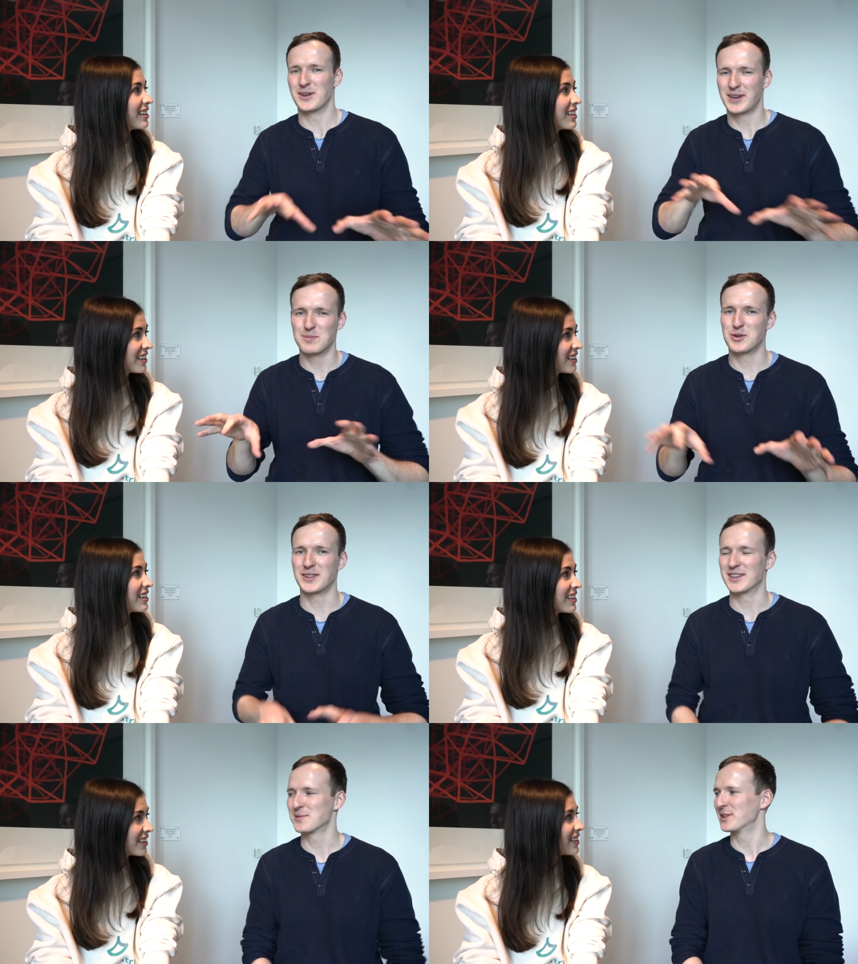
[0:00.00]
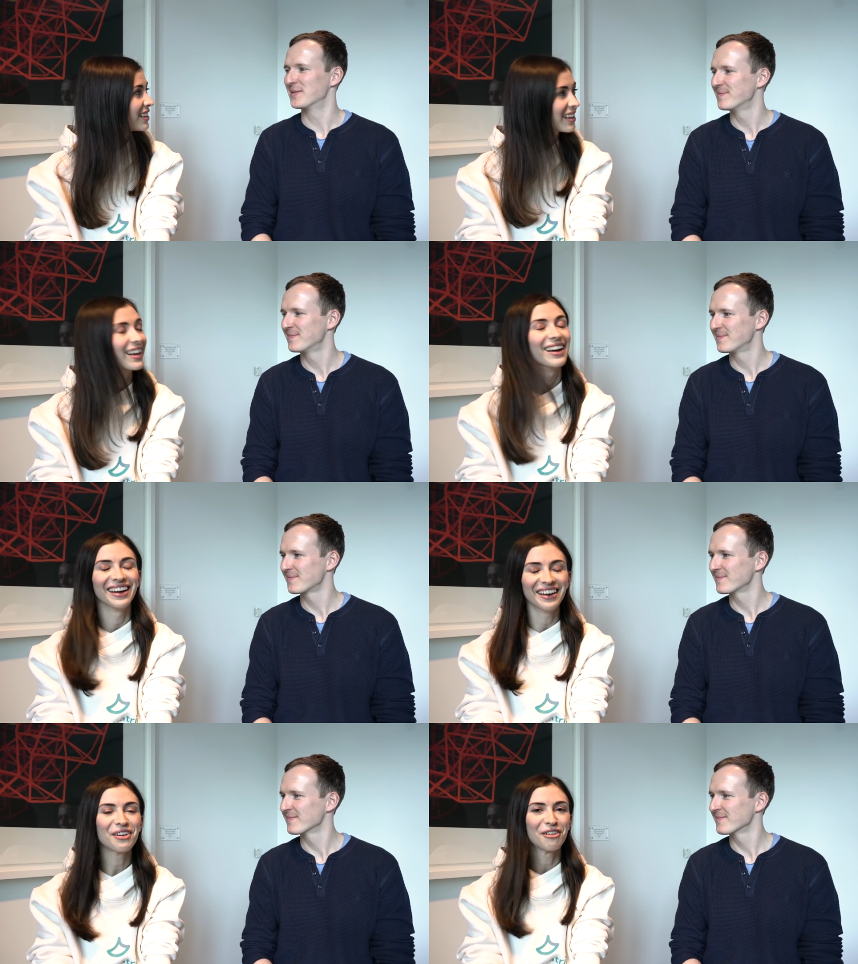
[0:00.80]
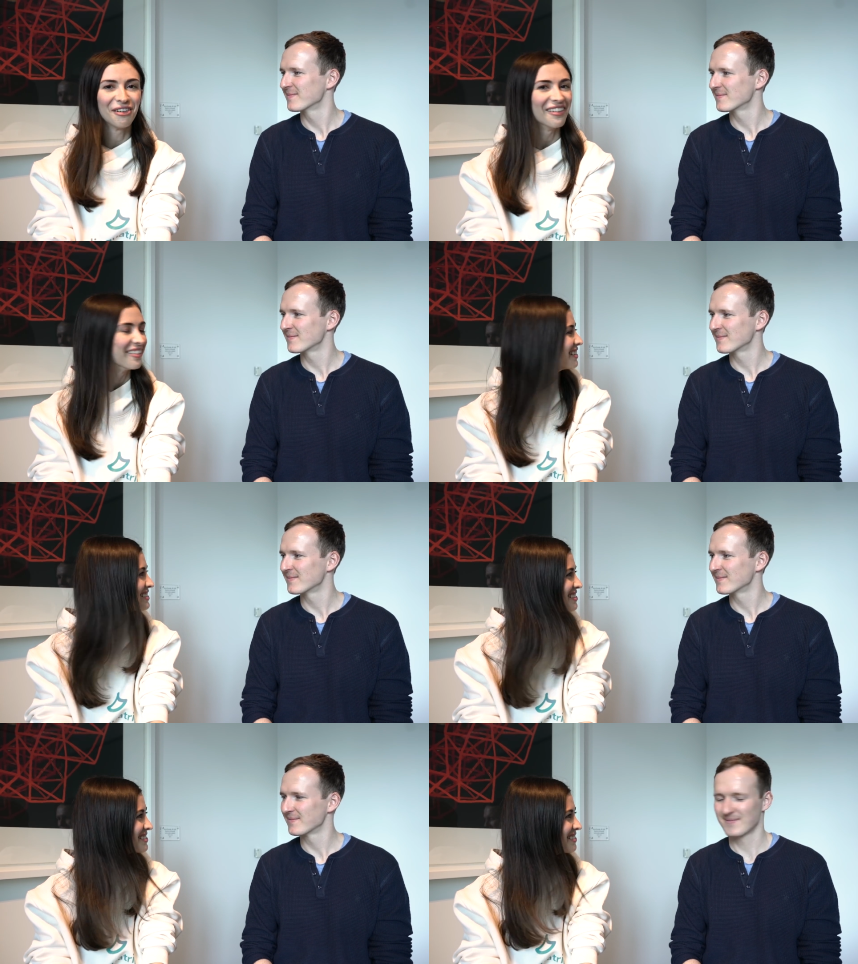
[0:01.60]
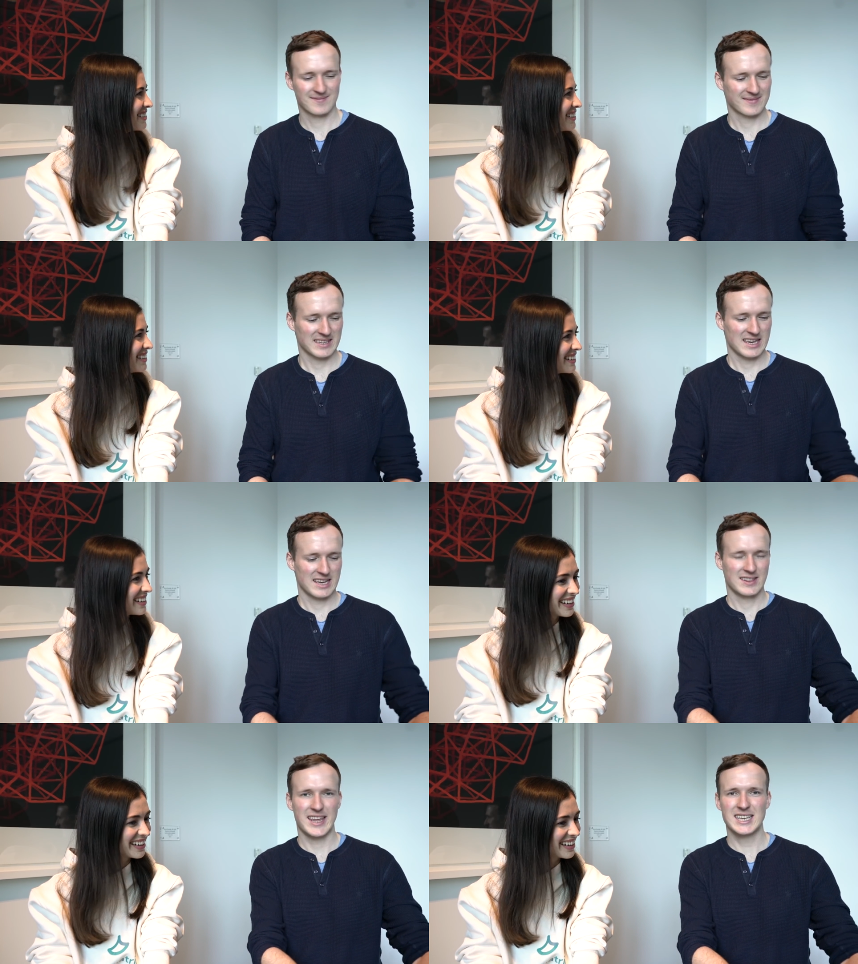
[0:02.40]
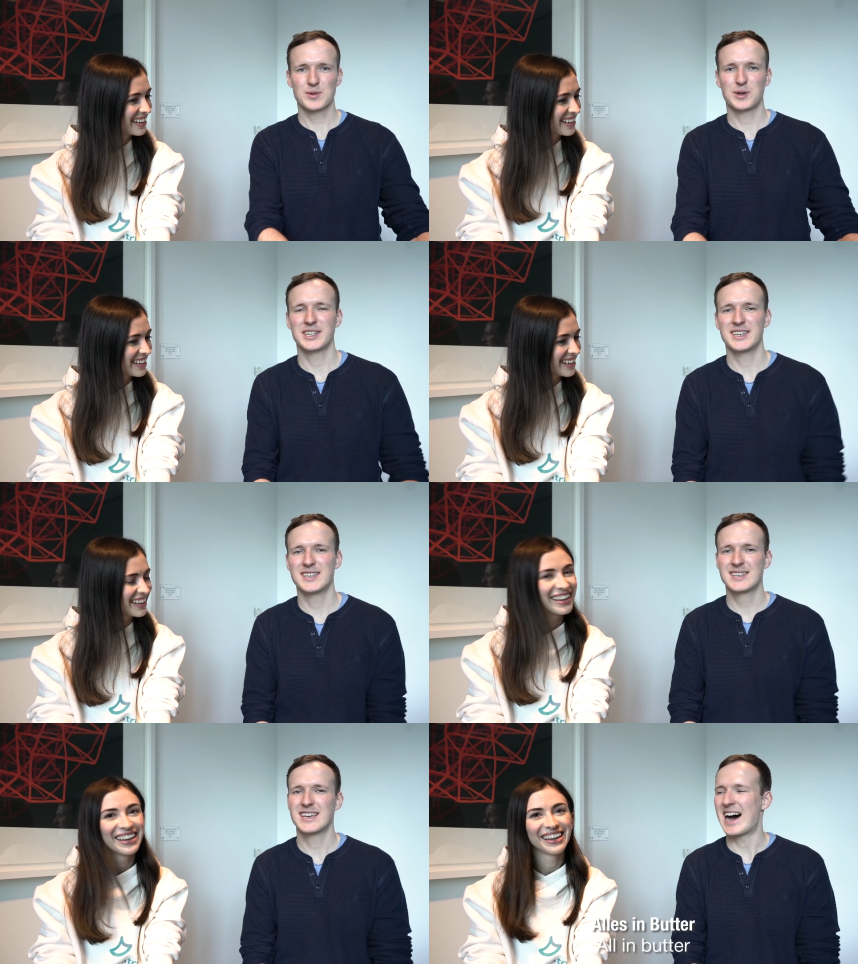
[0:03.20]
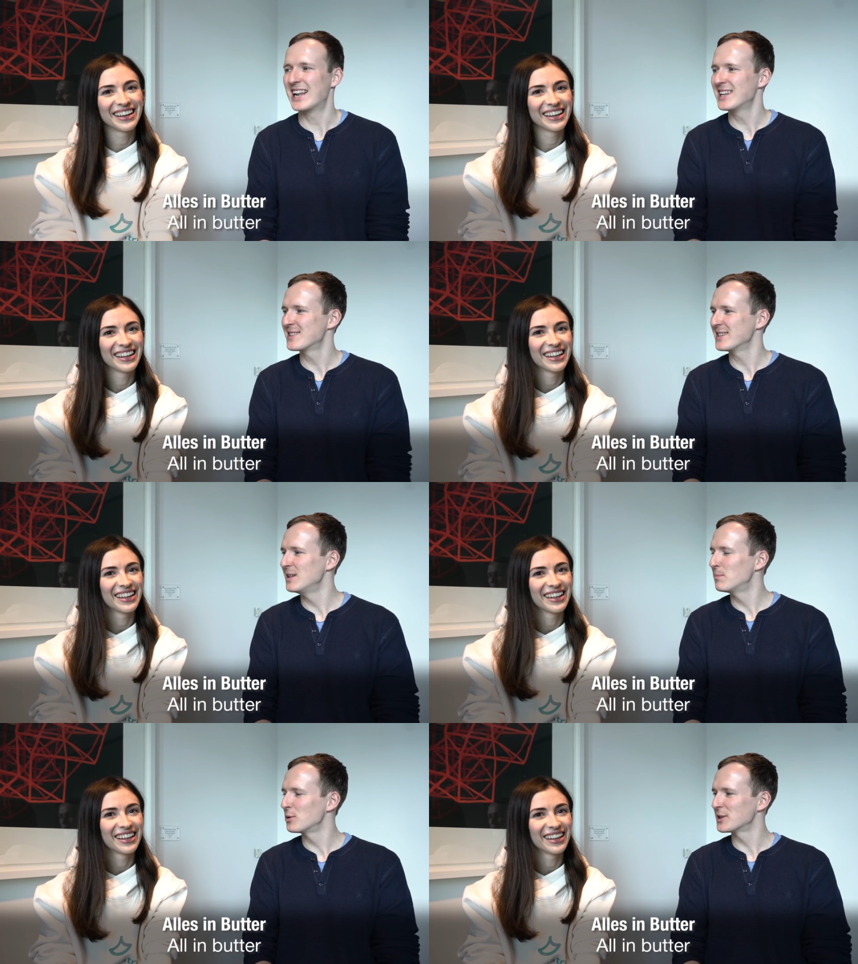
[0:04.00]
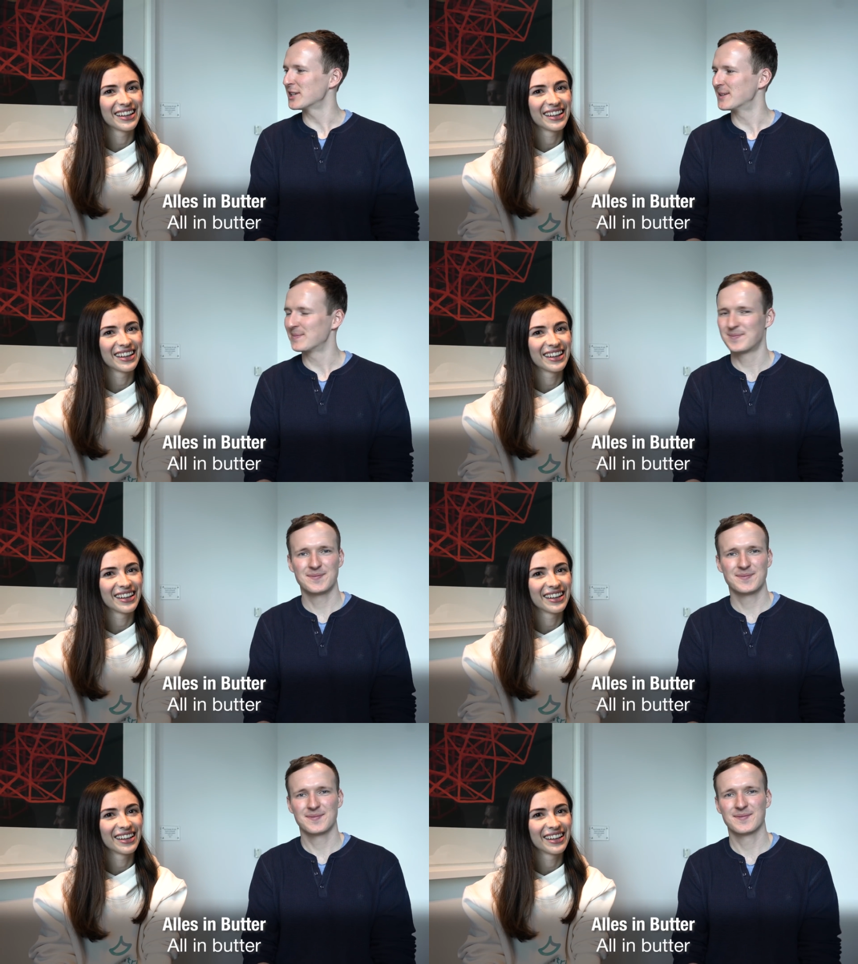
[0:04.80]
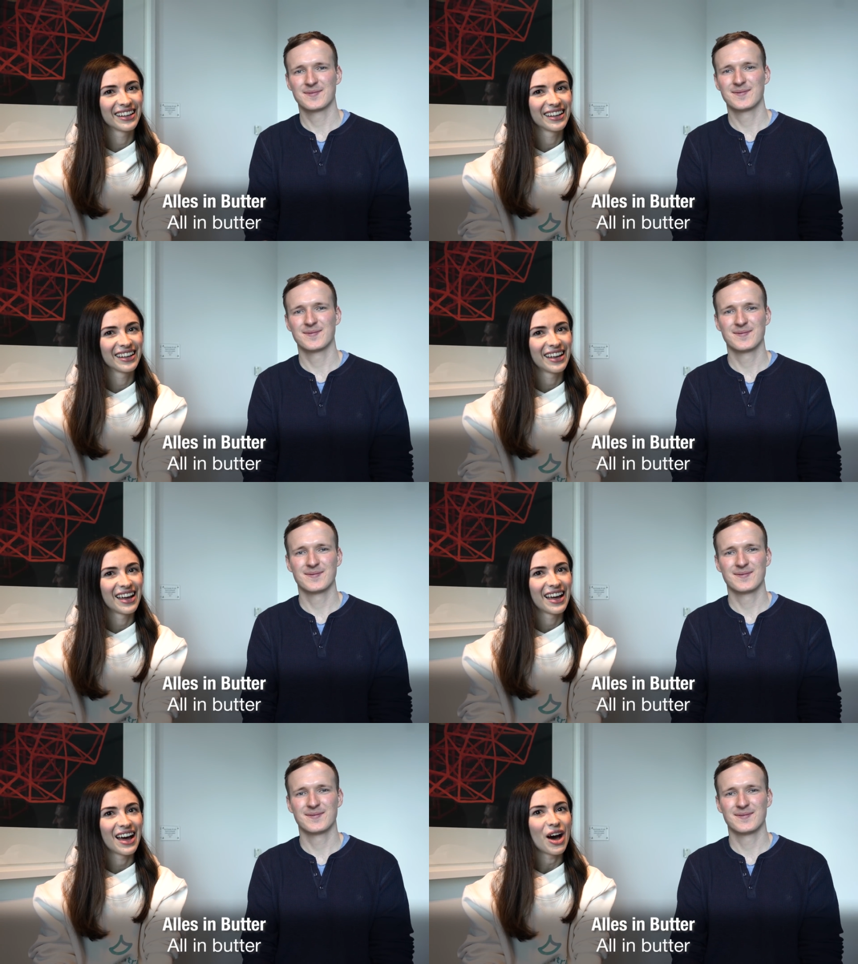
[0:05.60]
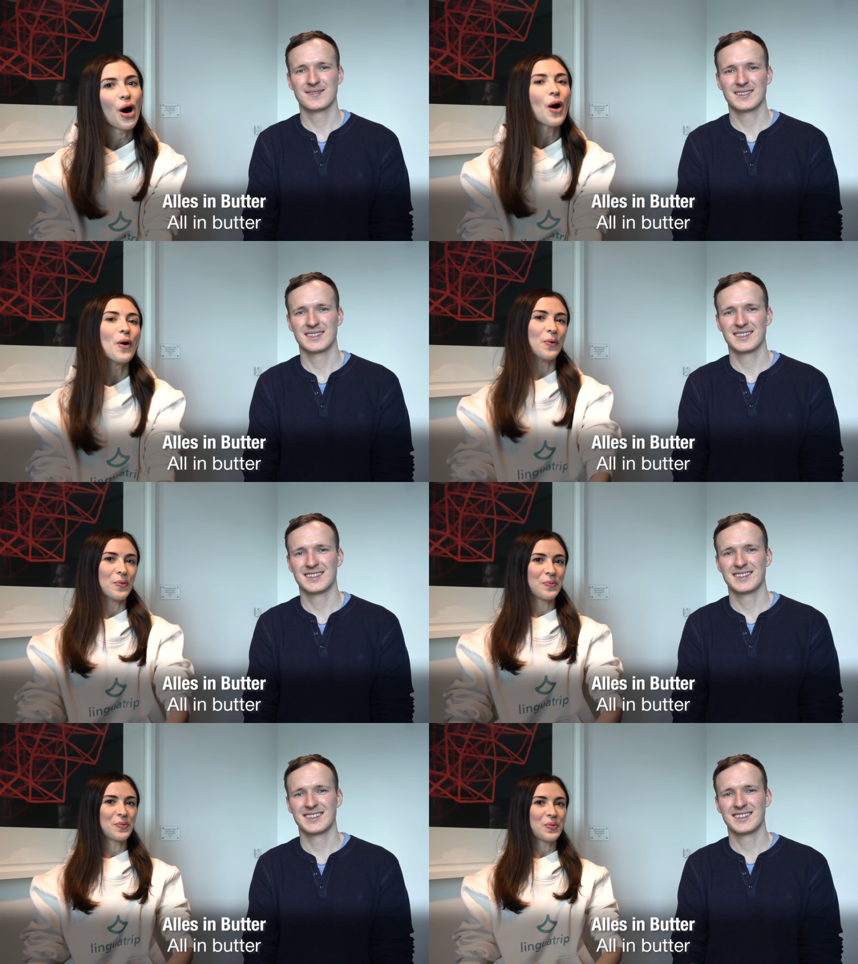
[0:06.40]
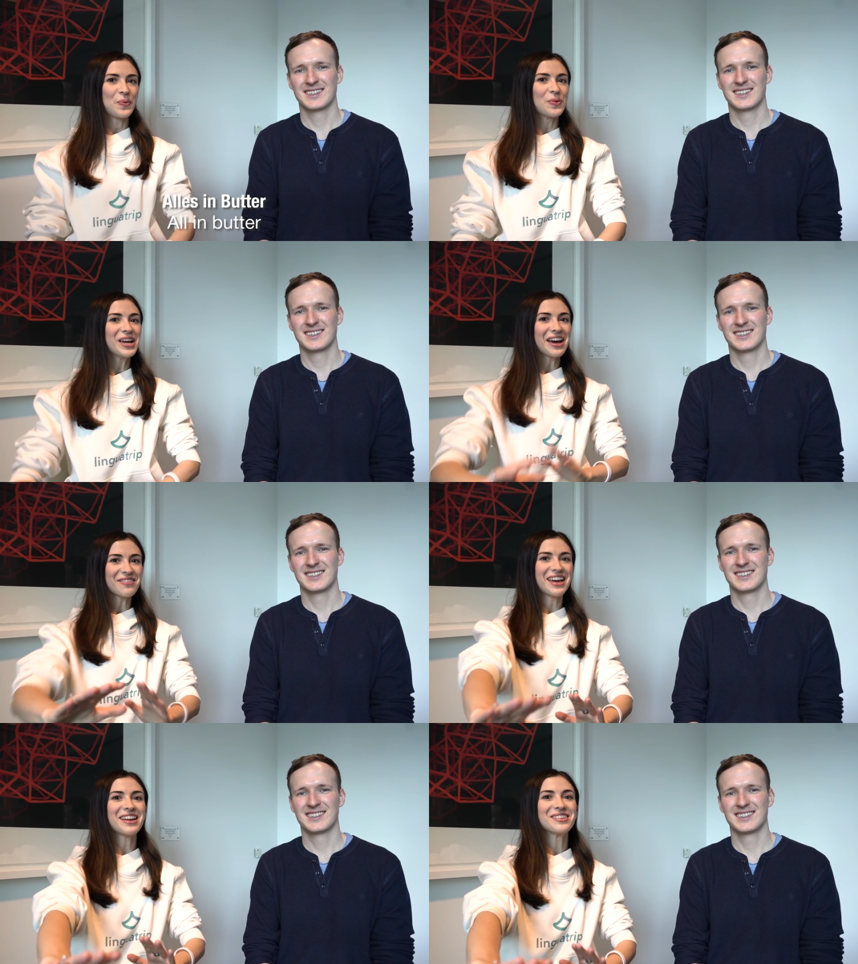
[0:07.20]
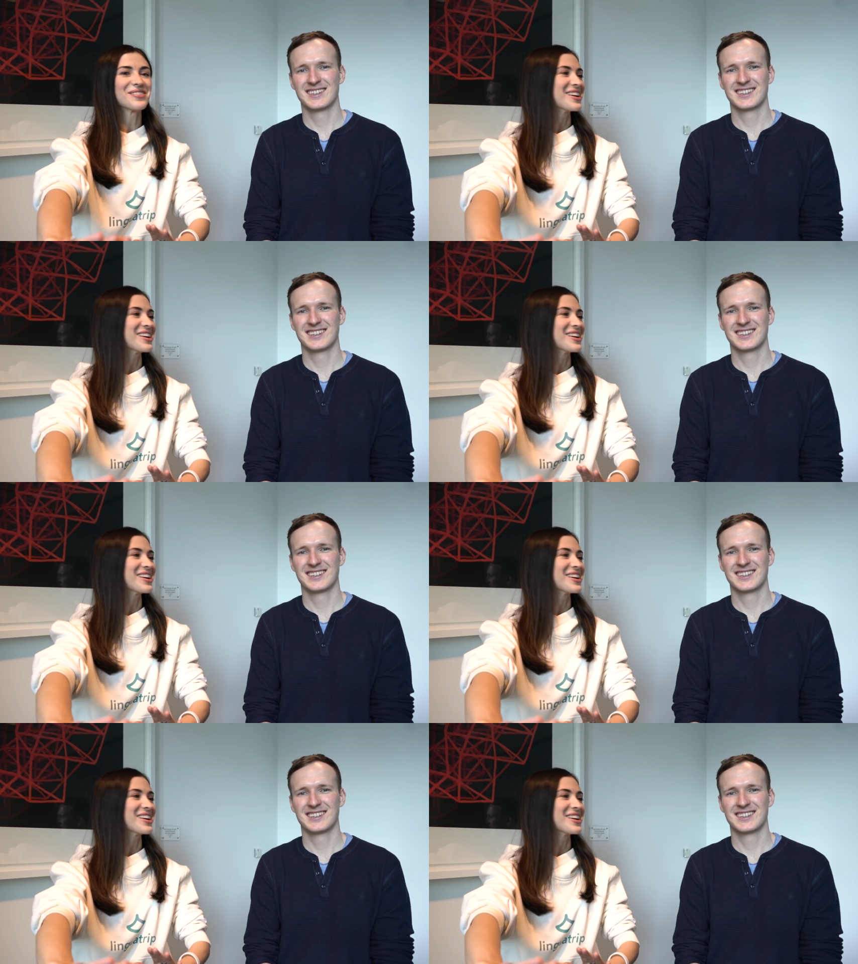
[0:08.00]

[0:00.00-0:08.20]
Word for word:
Speaker 1: you can bring this one. Uh-huh. Cool, that sounds cool.
Speaker 2: Next one is Alles in Butter.
Speaker 1: Oh, we have that in